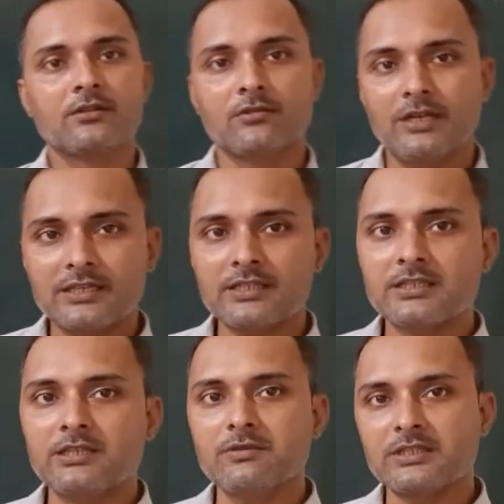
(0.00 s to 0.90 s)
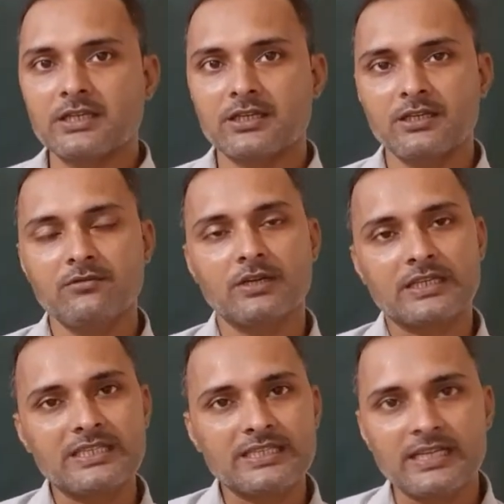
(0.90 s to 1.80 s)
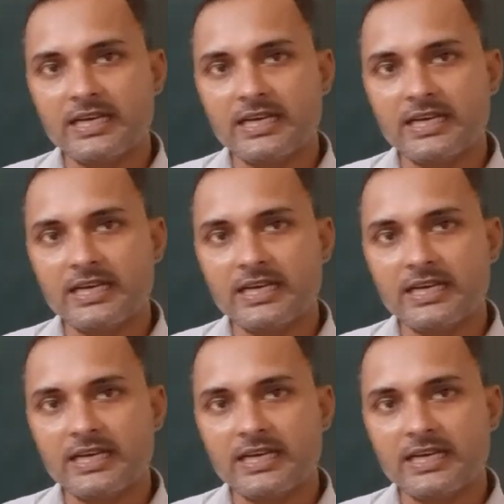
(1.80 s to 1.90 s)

So, let us see once again what is